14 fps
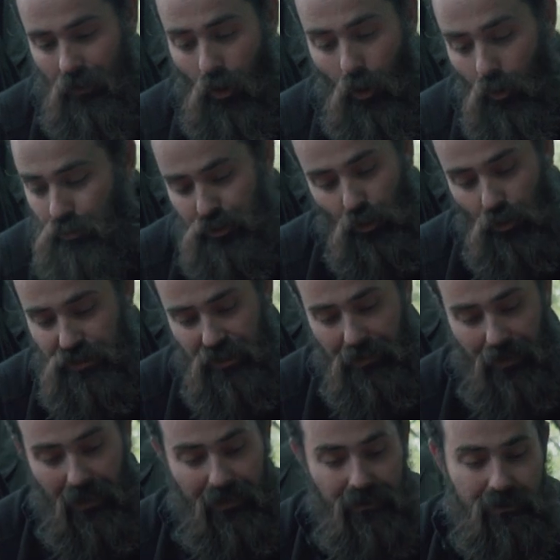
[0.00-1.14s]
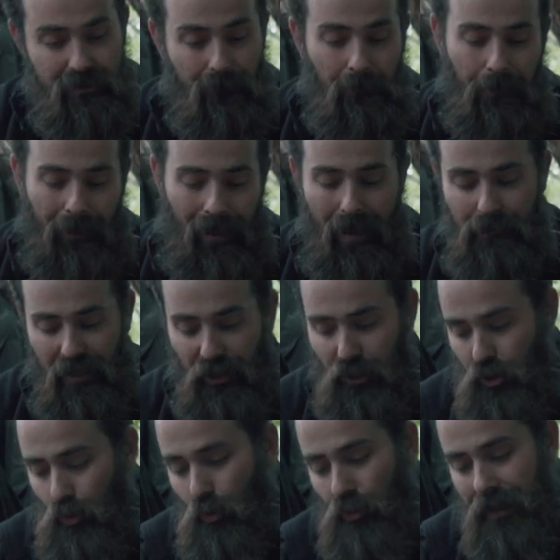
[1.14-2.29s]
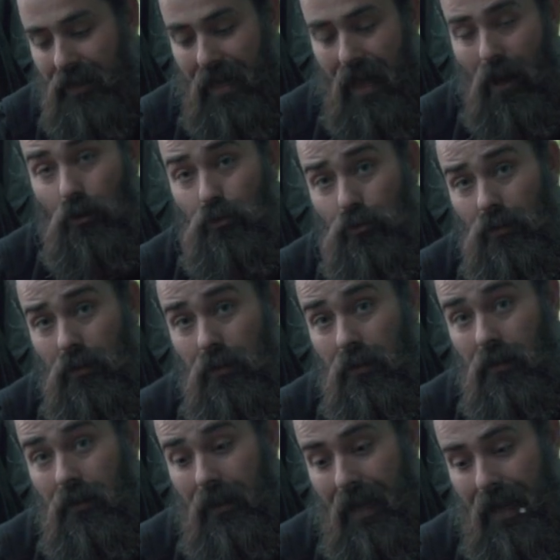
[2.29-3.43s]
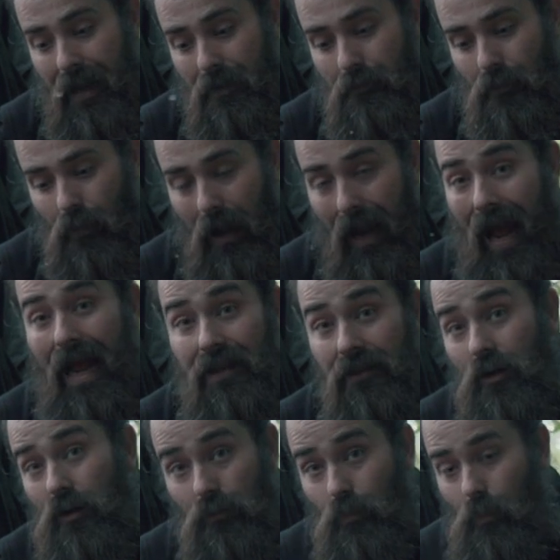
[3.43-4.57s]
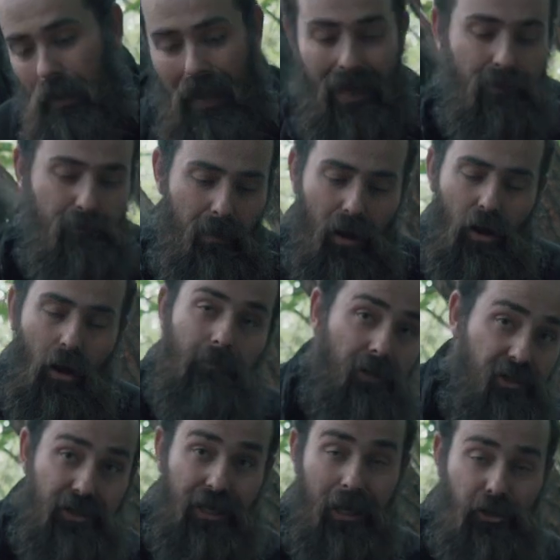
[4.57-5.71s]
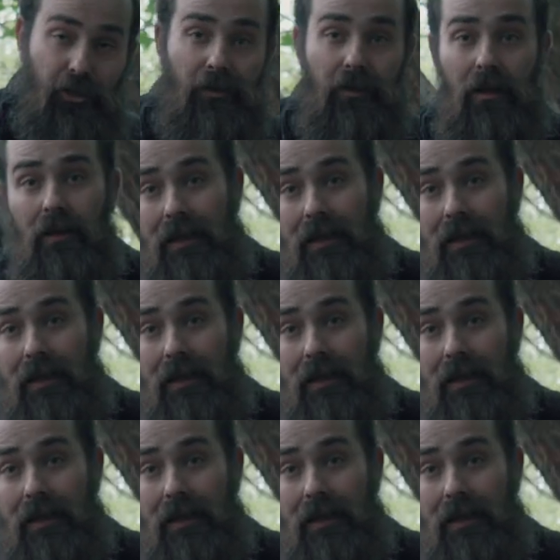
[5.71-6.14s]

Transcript: all sorts of things. I'm going to show you now in my cover section